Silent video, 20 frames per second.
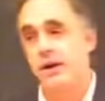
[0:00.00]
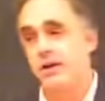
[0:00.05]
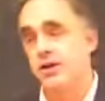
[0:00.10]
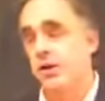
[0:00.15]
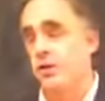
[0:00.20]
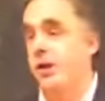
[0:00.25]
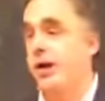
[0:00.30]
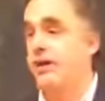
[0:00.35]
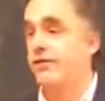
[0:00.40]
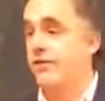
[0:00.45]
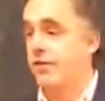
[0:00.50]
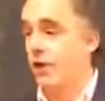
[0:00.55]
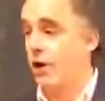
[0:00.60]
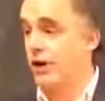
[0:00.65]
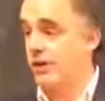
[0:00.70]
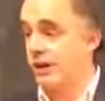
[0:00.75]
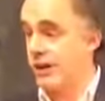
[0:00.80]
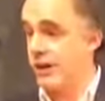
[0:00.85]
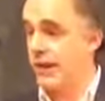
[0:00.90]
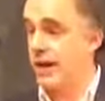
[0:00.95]
So he
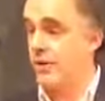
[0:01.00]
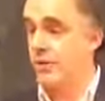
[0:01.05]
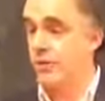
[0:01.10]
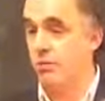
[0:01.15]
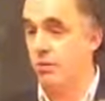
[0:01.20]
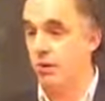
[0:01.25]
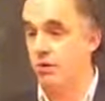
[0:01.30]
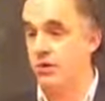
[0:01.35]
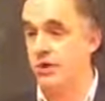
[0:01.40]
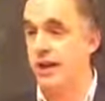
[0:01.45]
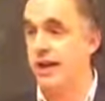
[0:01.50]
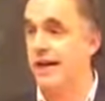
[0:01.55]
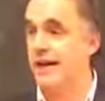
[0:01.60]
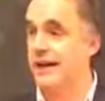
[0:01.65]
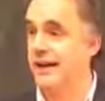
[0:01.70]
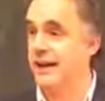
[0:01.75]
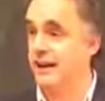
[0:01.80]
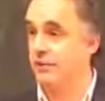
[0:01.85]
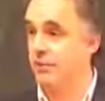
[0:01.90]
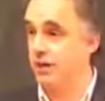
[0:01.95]
thought that they were most
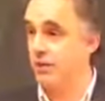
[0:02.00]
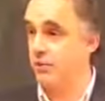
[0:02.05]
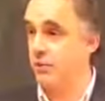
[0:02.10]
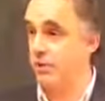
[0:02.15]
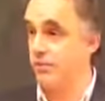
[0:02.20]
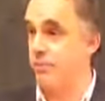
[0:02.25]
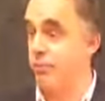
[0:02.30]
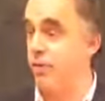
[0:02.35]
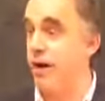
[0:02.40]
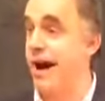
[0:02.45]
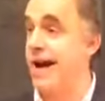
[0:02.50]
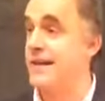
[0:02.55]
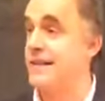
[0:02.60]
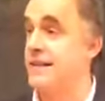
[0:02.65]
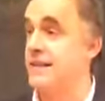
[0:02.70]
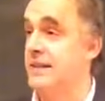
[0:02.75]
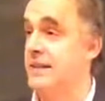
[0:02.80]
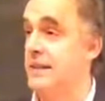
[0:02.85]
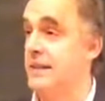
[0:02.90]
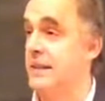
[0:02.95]
likely to be
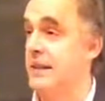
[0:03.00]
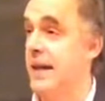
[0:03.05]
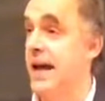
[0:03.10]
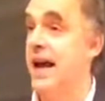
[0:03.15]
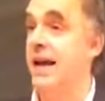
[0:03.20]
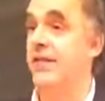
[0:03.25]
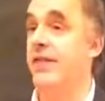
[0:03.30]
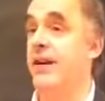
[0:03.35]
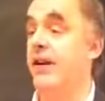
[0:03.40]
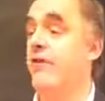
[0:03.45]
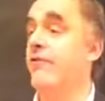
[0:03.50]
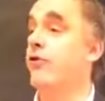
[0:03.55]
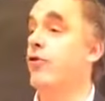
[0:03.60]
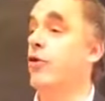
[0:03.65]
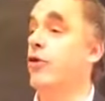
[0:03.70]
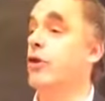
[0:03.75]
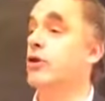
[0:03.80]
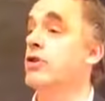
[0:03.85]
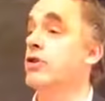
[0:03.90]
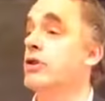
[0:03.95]
repressed and
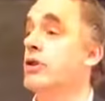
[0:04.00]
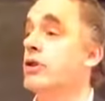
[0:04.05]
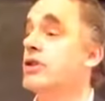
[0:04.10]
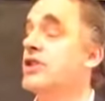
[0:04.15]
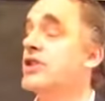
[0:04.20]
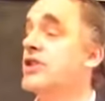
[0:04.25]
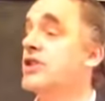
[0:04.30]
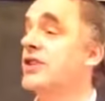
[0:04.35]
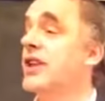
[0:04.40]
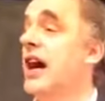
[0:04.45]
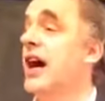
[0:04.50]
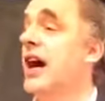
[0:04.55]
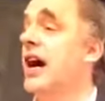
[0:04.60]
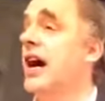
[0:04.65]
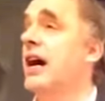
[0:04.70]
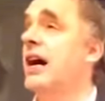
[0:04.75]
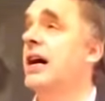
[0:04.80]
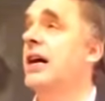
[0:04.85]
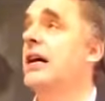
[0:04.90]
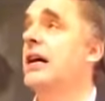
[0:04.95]
therefore
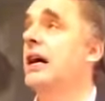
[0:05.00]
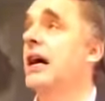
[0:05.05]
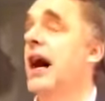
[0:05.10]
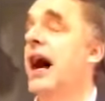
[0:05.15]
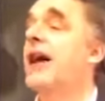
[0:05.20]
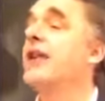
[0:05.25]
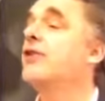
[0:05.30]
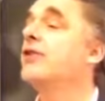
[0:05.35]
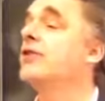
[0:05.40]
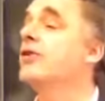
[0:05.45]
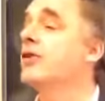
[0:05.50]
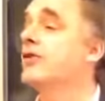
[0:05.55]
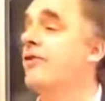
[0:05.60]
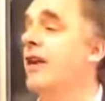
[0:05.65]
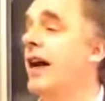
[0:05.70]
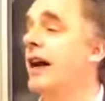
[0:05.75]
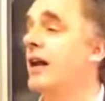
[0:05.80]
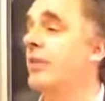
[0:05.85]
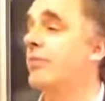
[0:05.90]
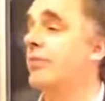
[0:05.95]
uh,
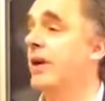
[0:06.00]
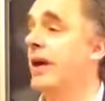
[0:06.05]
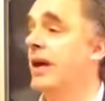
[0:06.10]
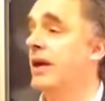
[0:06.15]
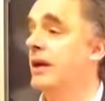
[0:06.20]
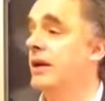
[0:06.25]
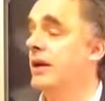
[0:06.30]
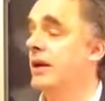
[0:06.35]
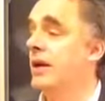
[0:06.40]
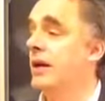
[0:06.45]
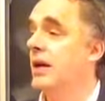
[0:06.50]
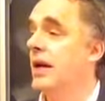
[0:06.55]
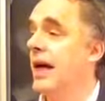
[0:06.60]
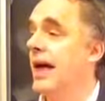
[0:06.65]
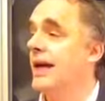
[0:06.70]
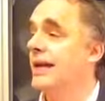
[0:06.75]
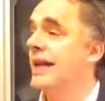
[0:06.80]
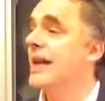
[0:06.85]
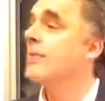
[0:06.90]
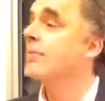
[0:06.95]
underdeveloped and,
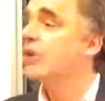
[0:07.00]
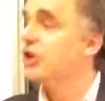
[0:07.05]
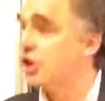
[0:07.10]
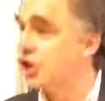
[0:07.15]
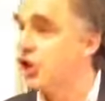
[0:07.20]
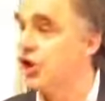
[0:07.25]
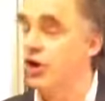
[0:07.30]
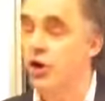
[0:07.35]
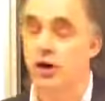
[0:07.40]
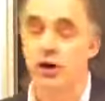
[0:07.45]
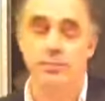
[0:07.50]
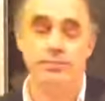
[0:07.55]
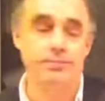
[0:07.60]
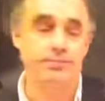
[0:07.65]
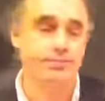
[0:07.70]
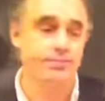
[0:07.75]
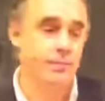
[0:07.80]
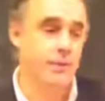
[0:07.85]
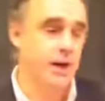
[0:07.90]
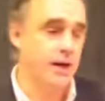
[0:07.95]
and immature.
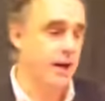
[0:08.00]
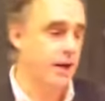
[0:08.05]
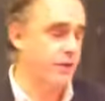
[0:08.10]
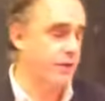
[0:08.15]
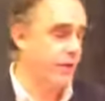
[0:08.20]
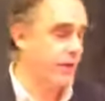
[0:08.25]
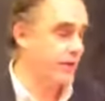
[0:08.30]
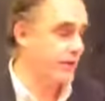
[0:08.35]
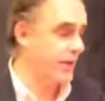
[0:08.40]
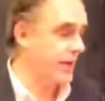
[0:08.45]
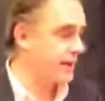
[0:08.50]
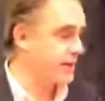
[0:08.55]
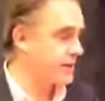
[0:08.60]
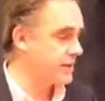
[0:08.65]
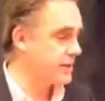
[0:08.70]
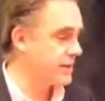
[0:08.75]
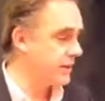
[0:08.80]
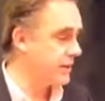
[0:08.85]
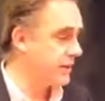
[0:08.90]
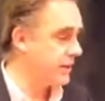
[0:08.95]
And I think
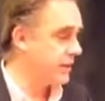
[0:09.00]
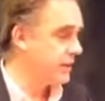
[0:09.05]
that's